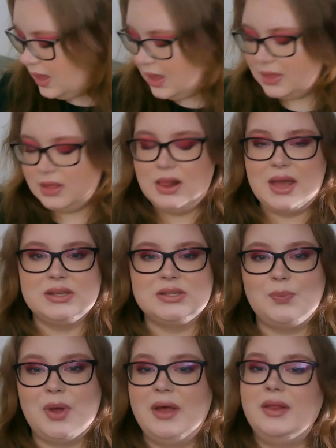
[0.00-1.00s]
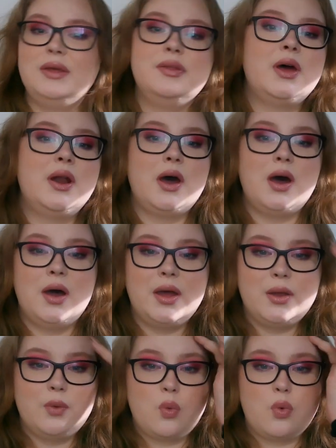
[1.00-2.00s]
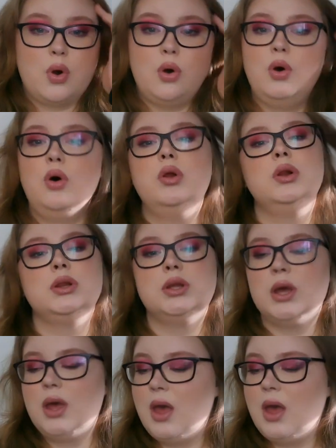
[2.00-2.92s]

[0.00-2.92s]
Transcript: And the last palette that I rolled